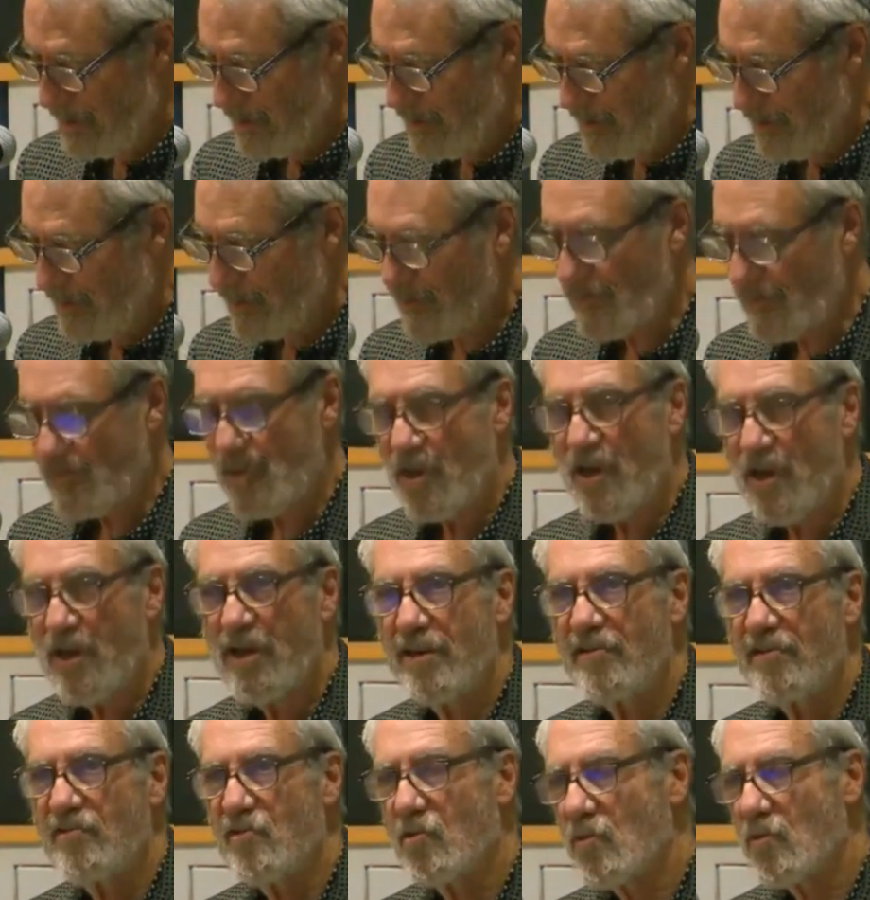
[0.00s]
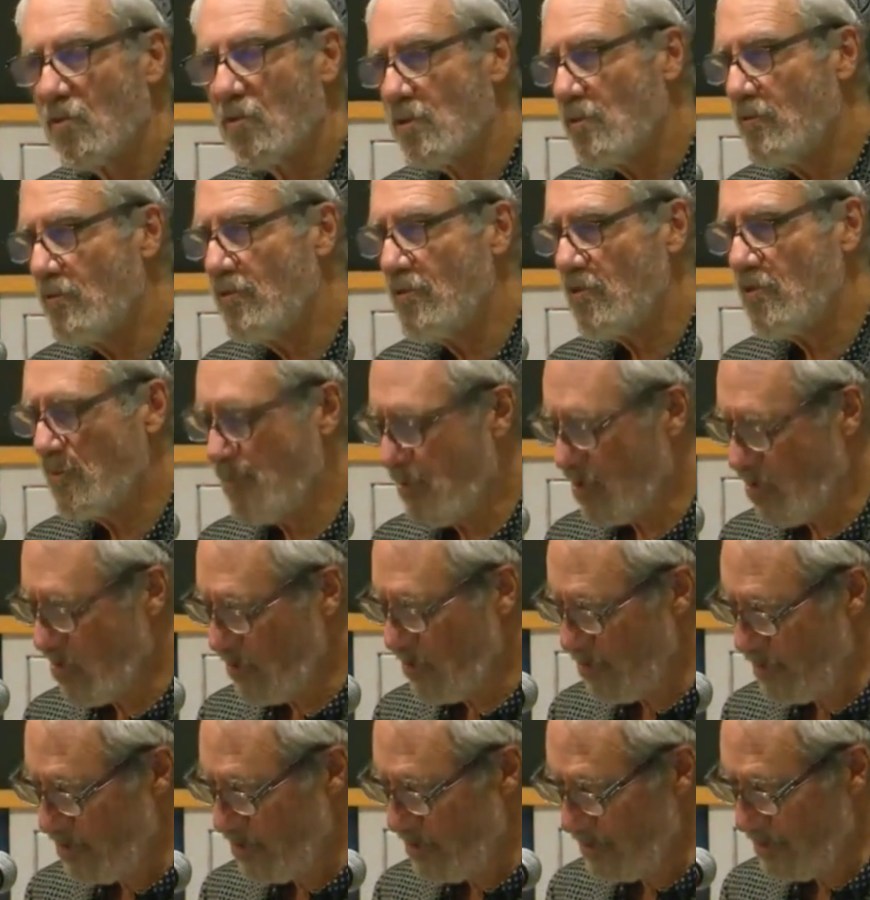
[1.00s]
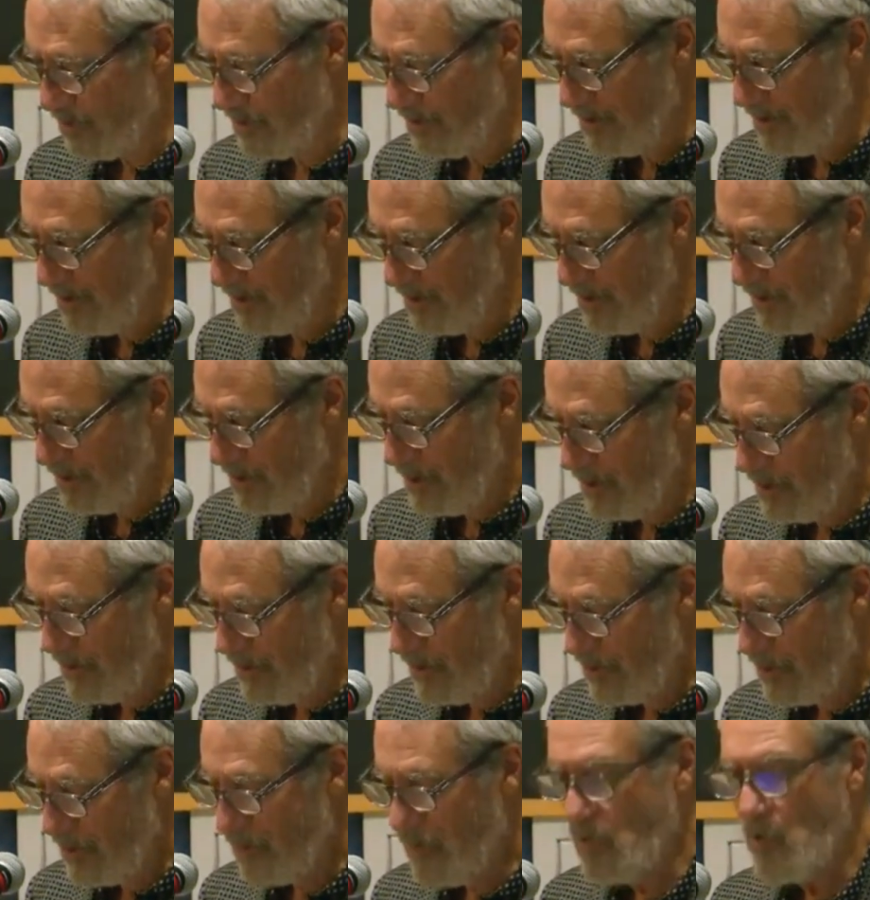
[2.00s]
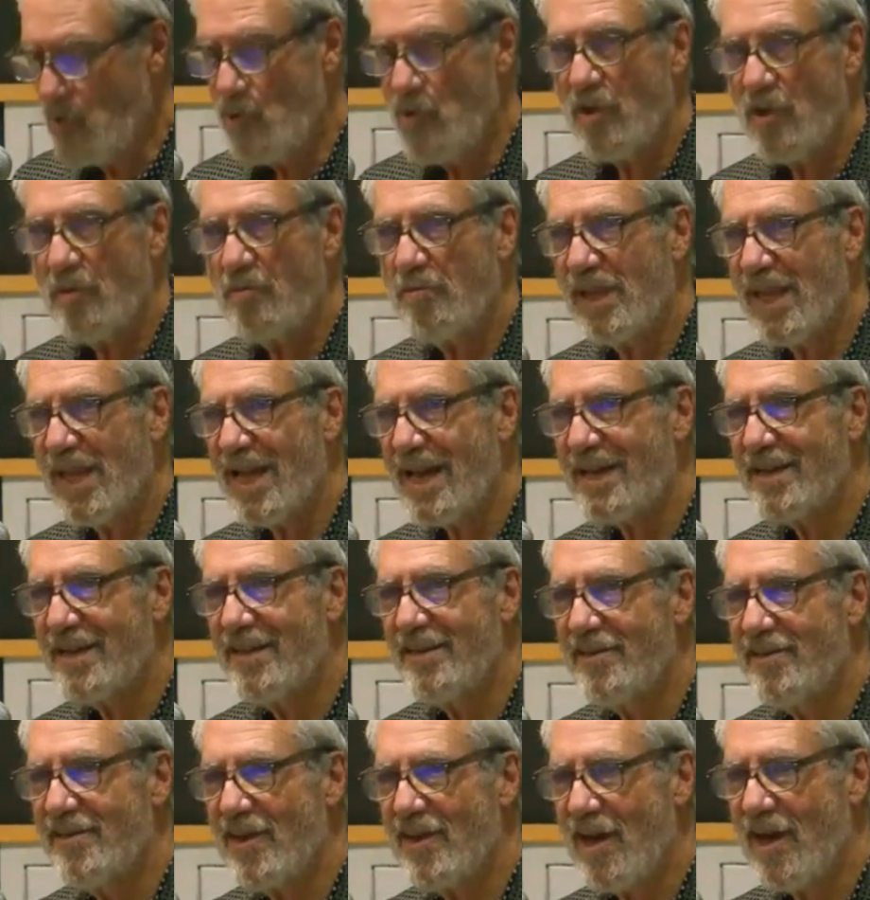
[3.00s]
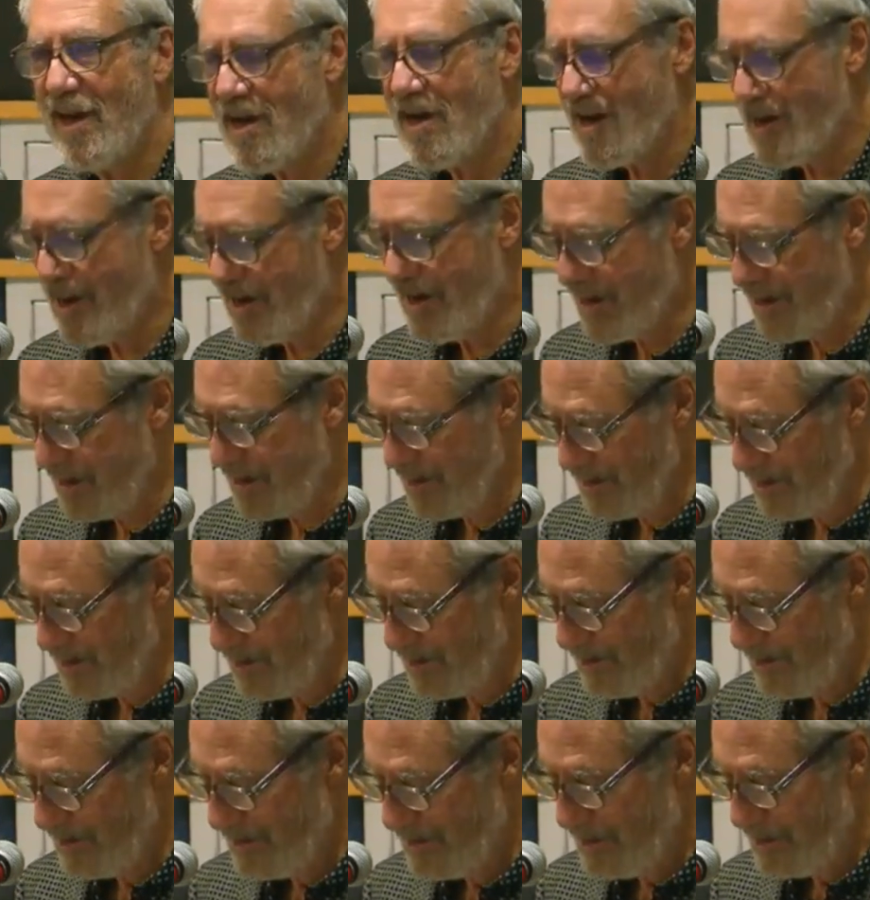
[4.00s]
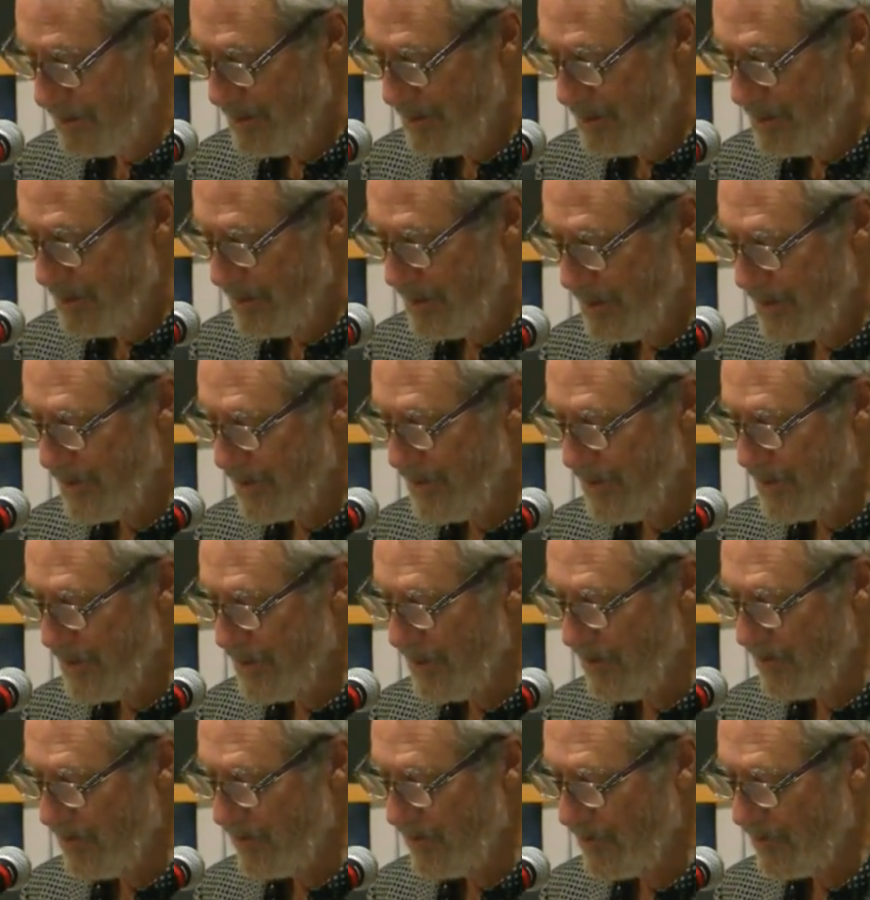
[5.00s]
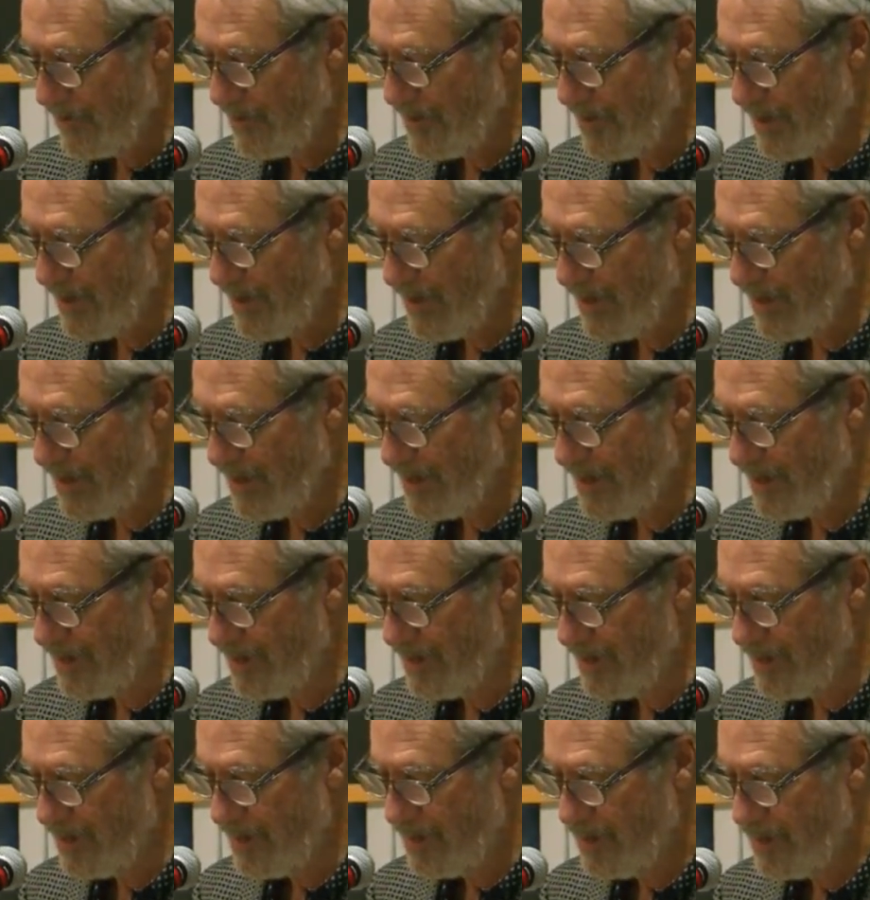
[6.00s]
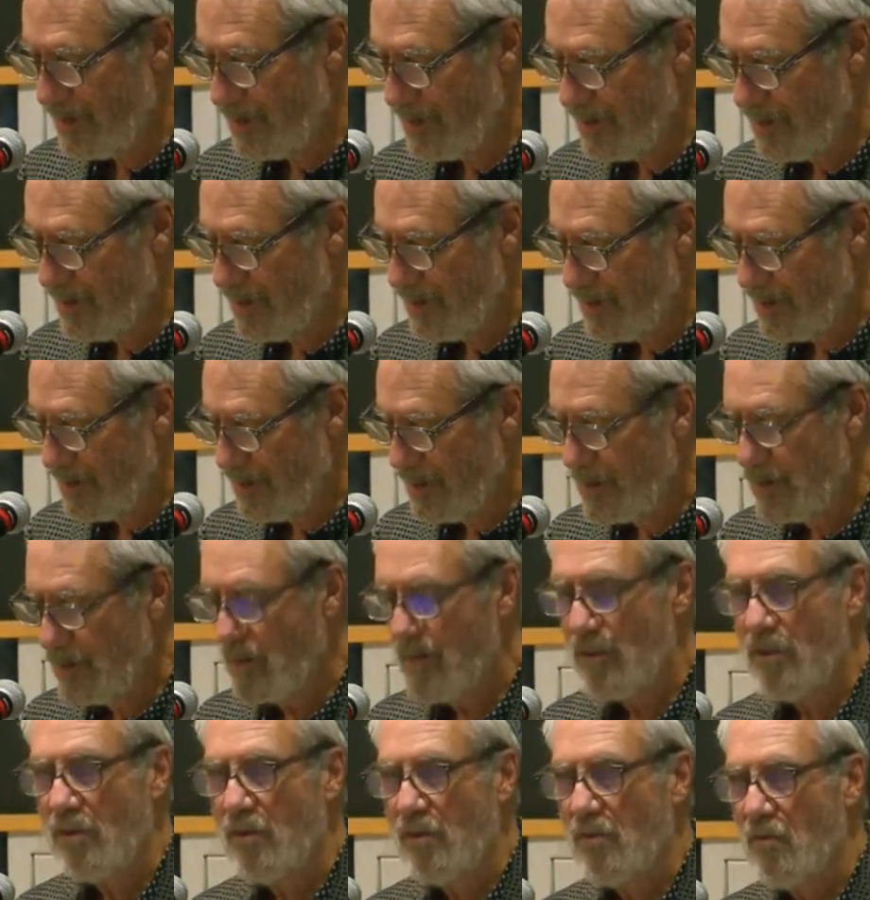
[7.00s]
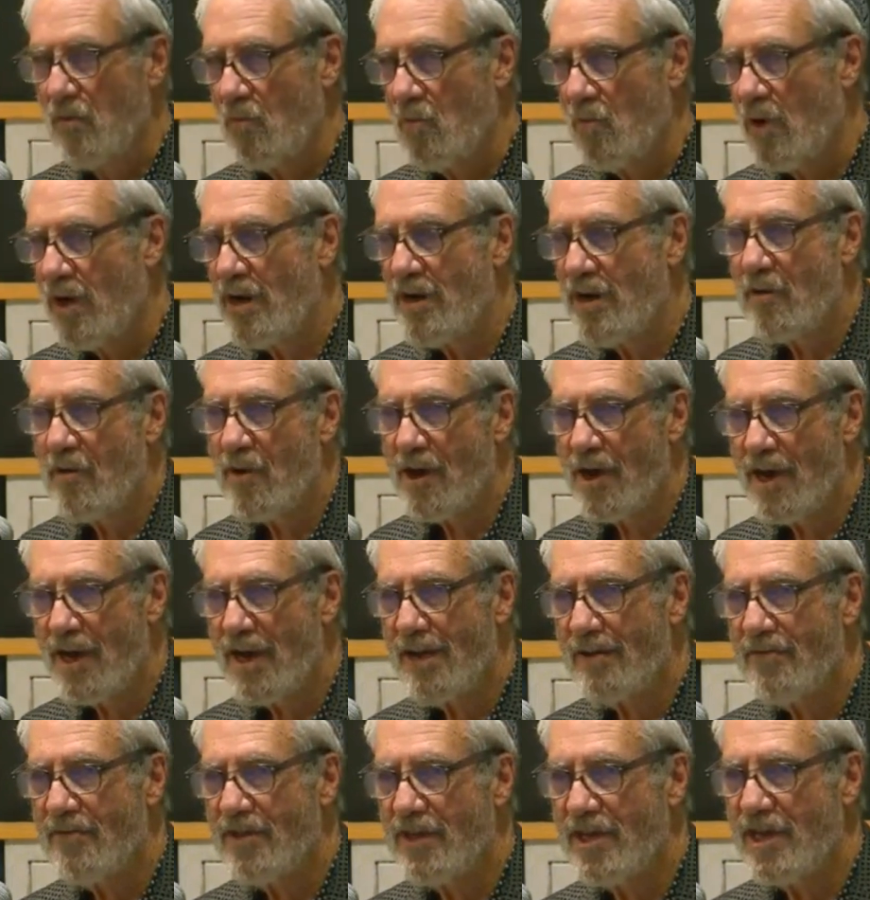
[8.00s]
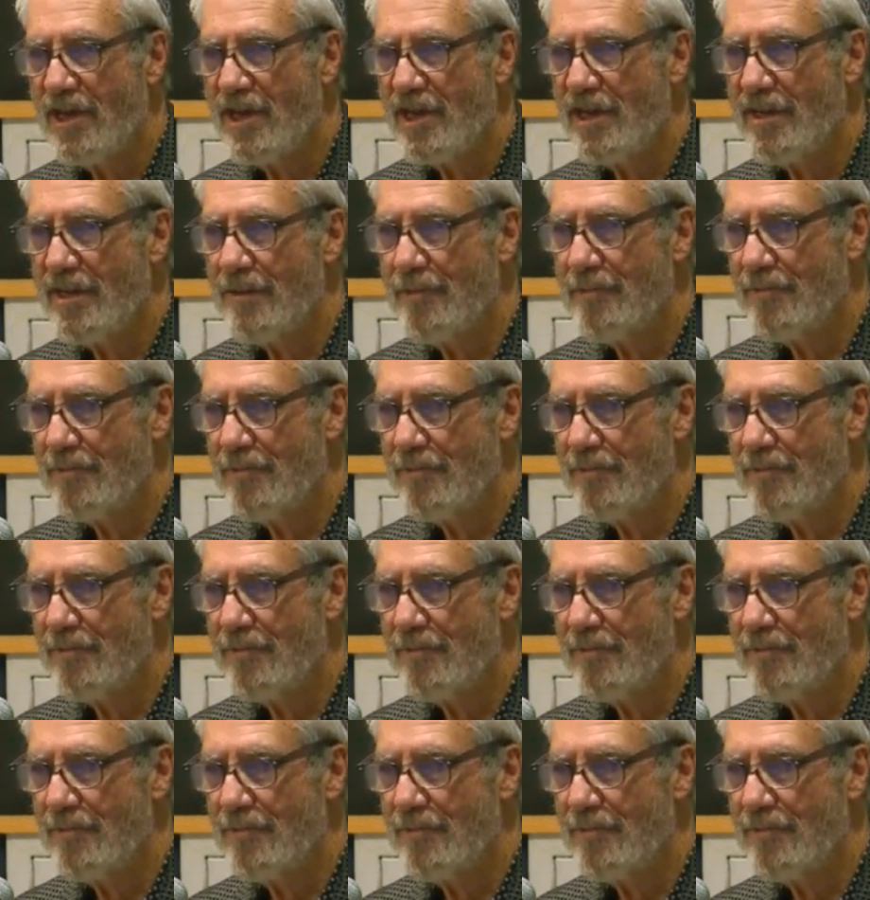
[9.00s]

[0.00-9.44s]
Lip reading: The skies are ruined purple, the moon a blackened eye. He thinks again, why do I have a name?